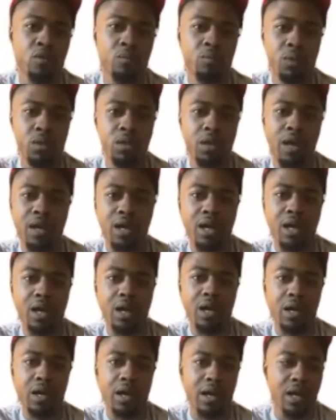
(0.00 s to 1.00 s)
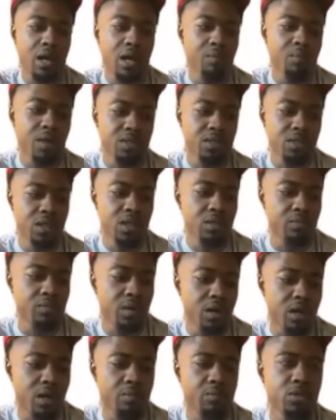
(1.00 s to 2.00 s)
I got my city
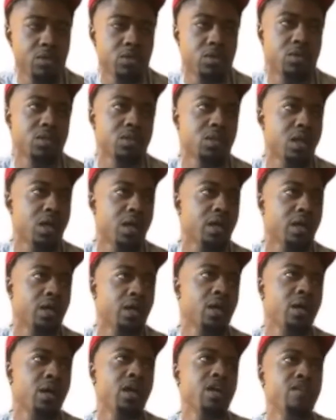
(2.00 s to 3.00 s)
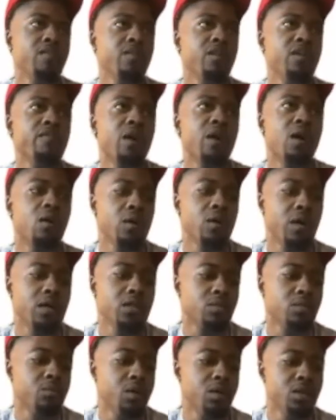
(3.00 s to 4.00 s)
behind me, so it's like even if I don't got
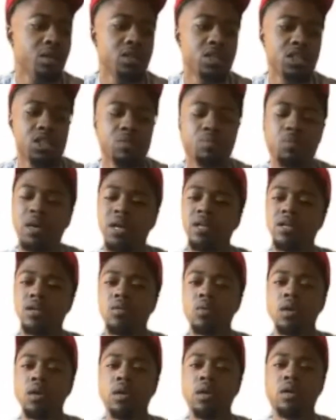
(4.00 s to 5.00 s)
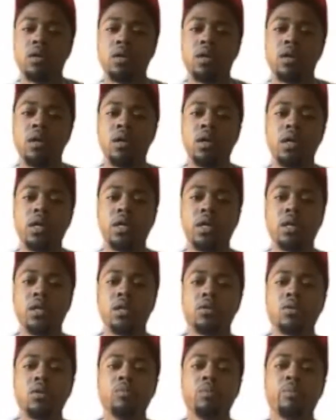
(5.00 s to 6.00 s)
the money, just spreading the word and getting a
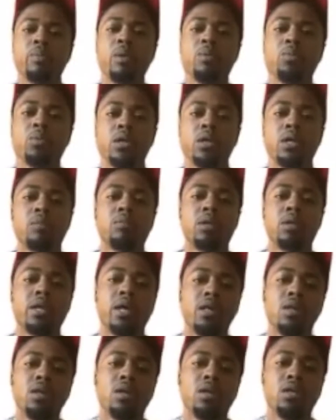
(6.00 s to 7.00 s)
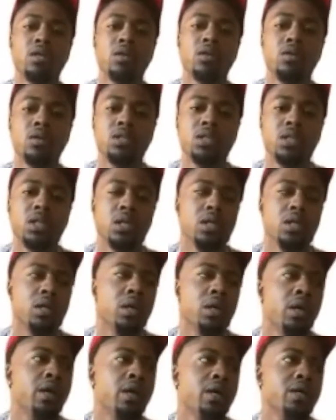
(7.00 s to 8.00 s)
group of people to come together to do this shit,
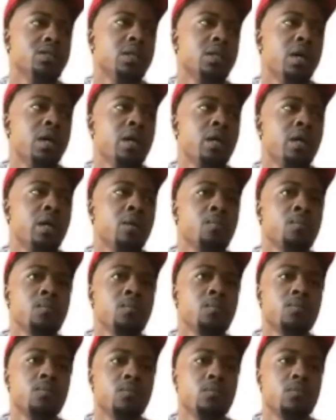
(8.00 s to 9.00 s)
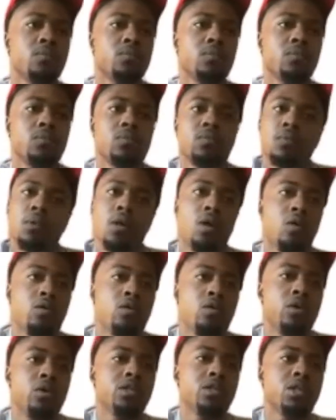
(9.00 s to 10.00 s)
it's like I don't
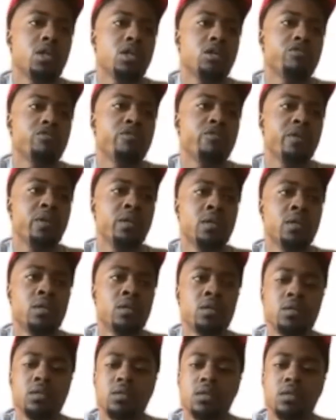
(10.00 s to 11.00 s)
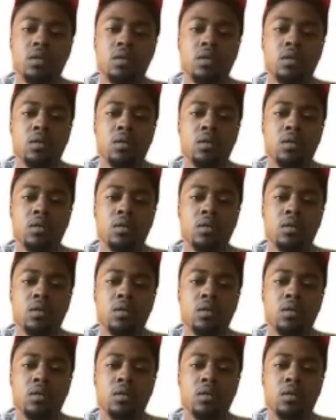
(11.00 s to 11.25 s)
know, it's a good feeling. So